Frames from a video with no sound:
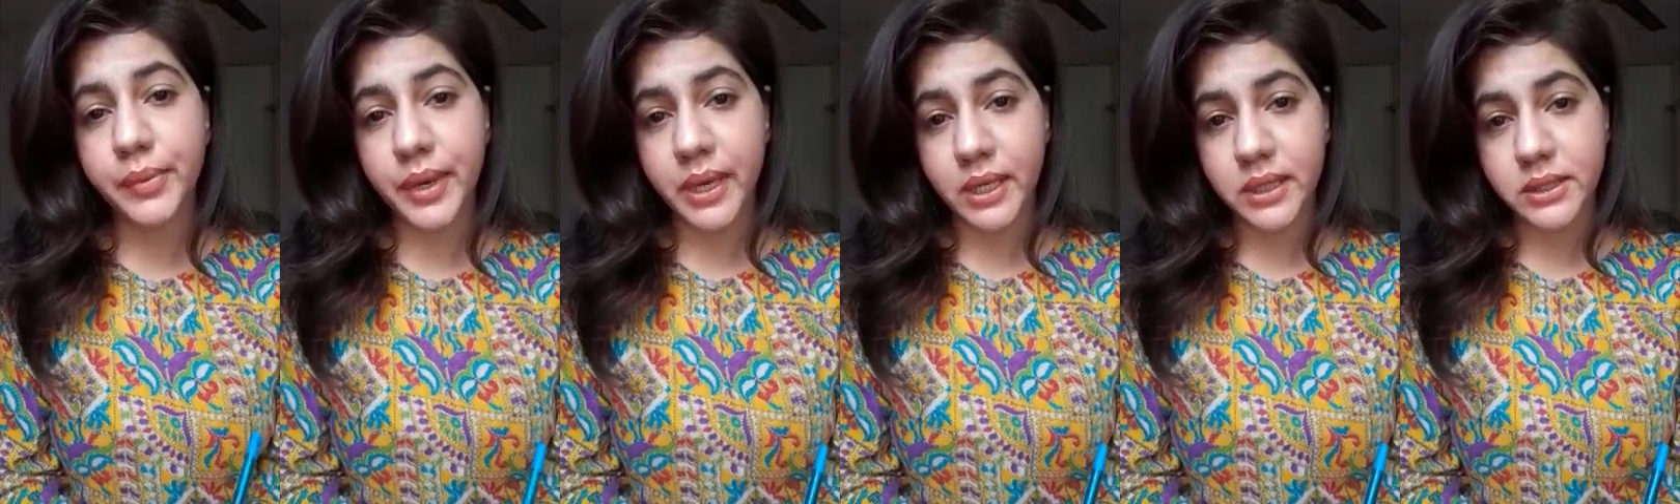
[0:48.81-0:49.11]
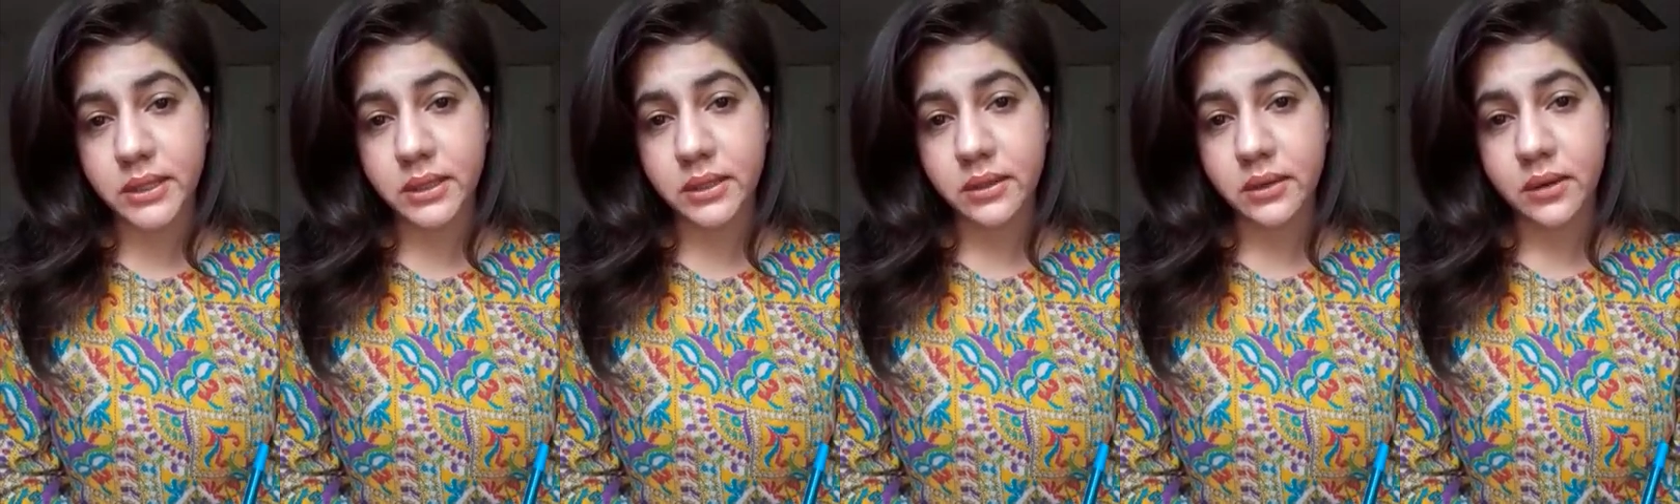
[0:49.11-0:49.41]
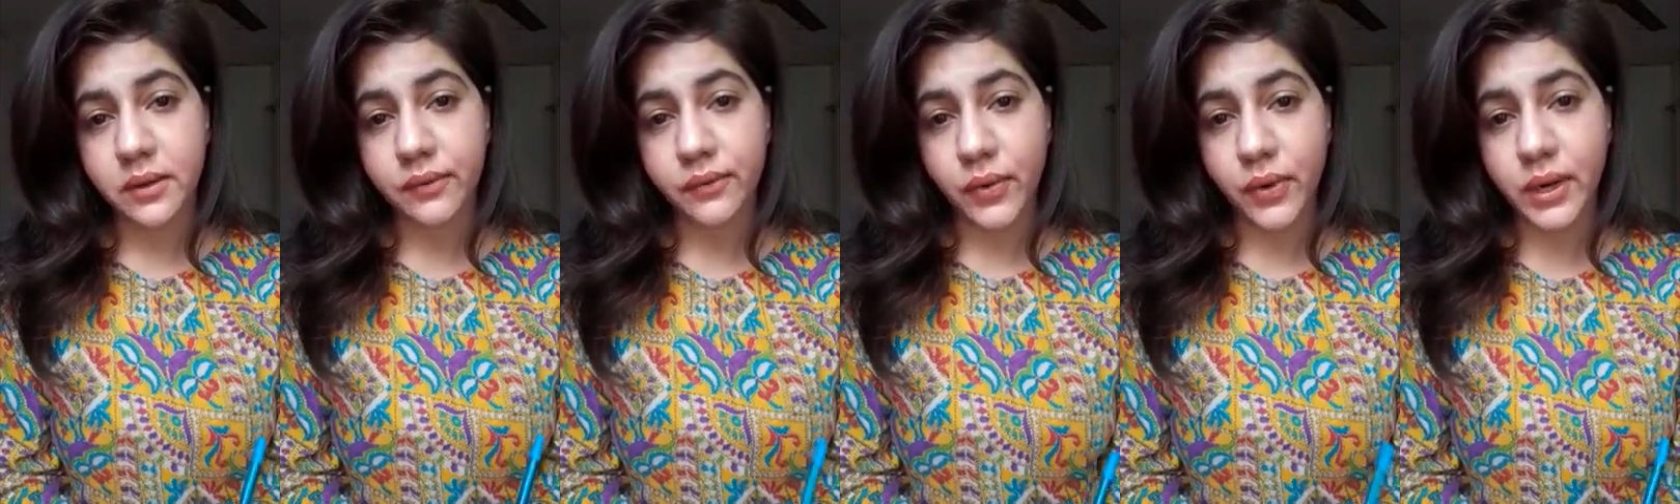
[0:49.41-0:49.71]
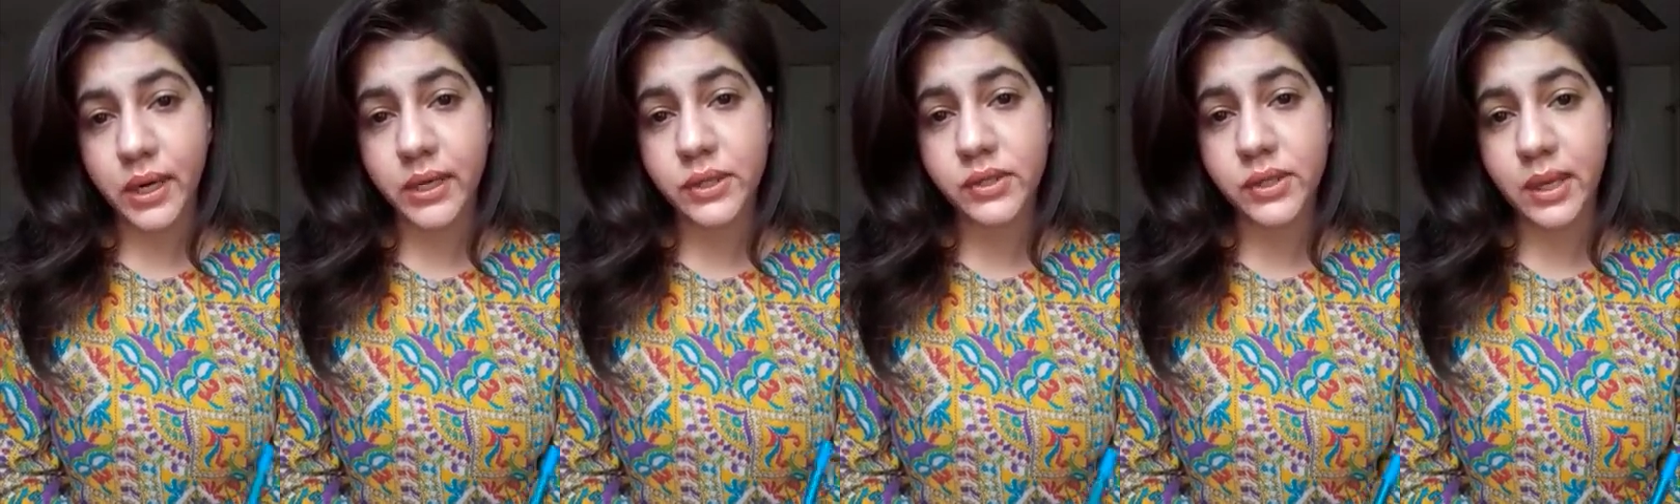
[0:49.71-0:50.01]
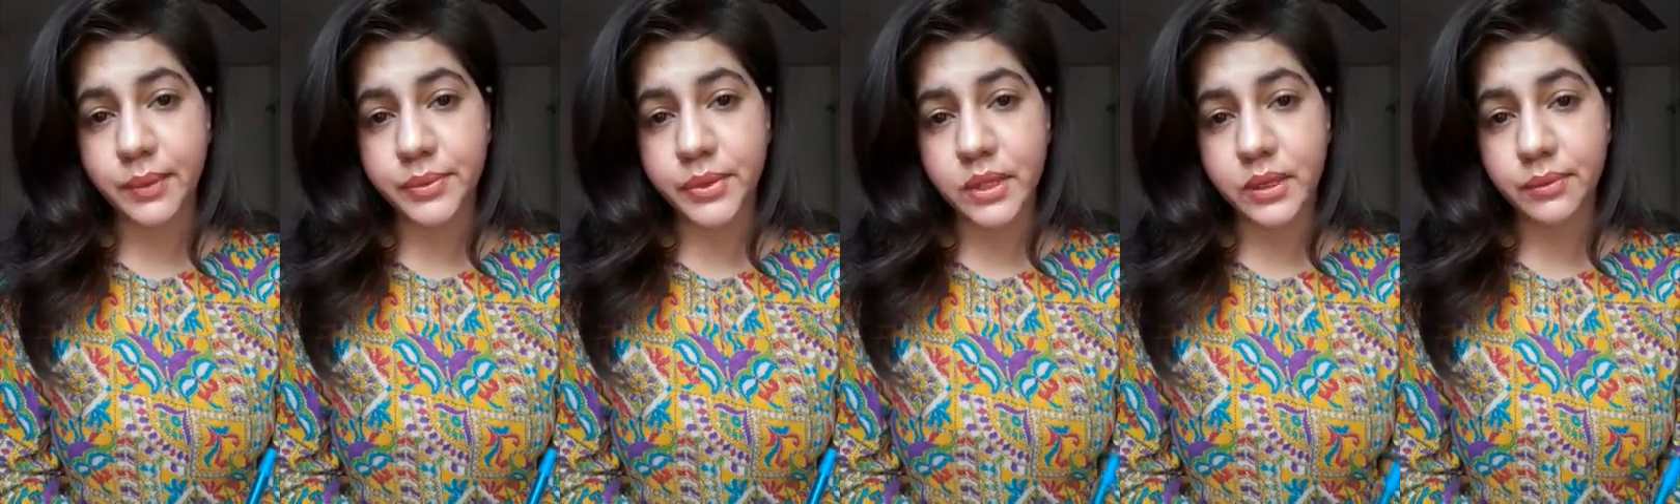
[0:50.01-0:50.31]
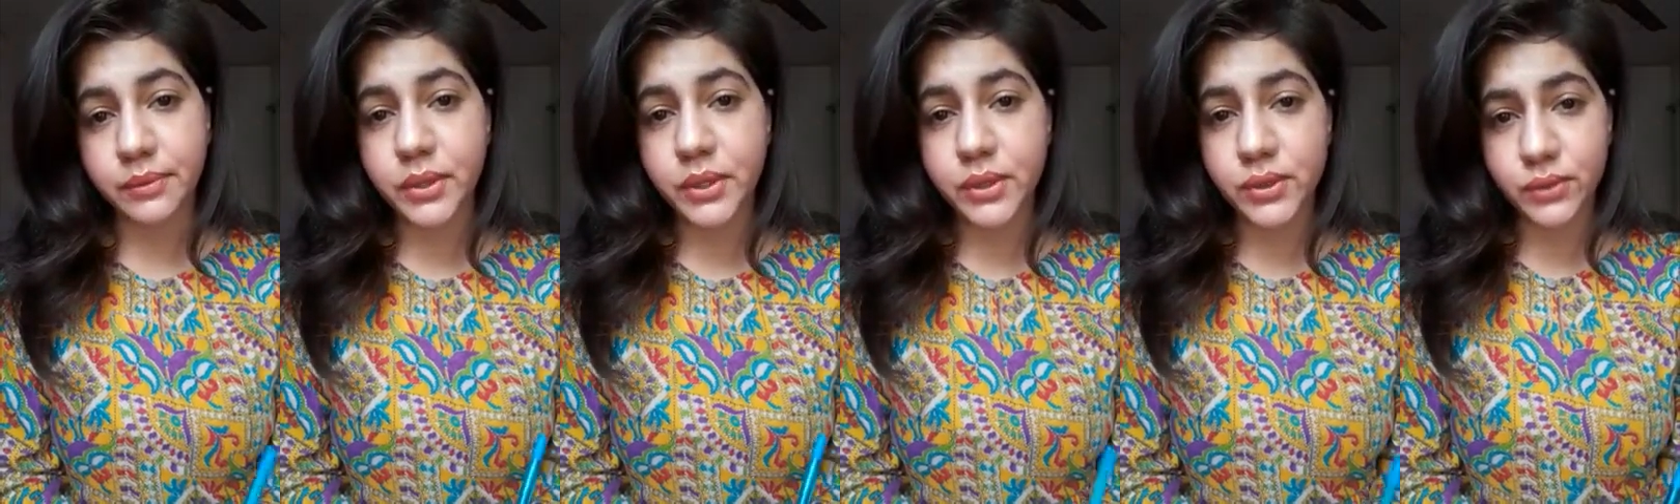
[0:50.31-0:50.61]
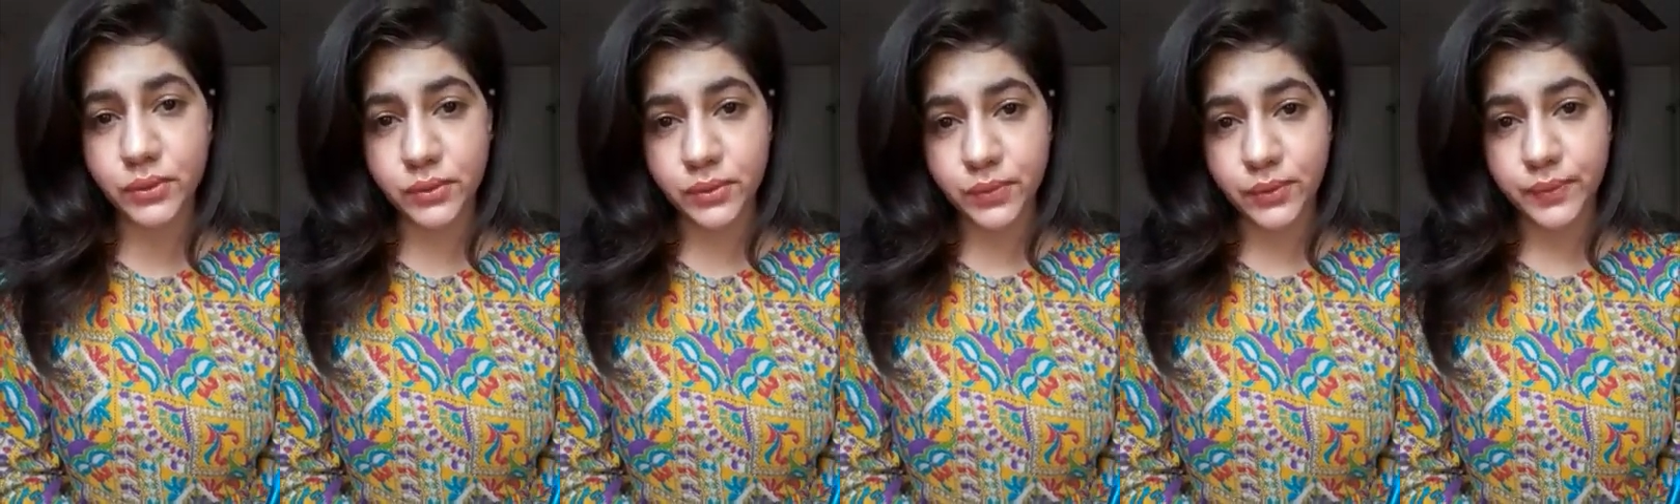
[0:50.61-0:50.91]
base for our chapter number
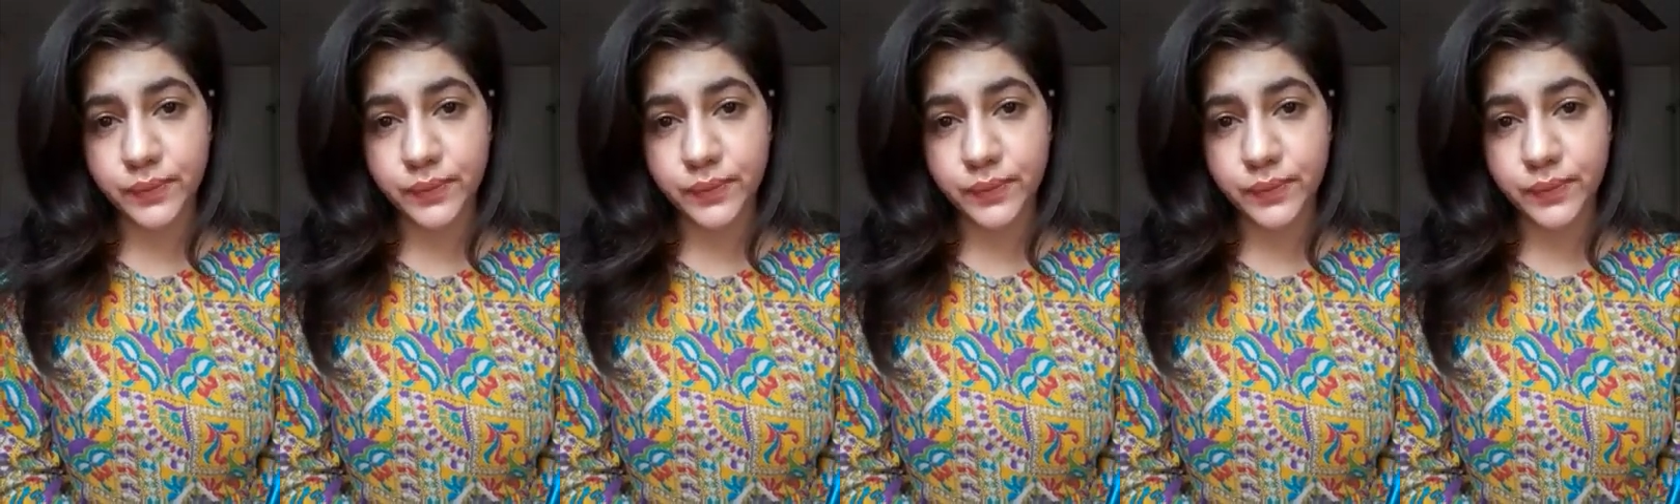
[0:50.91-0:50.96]
2.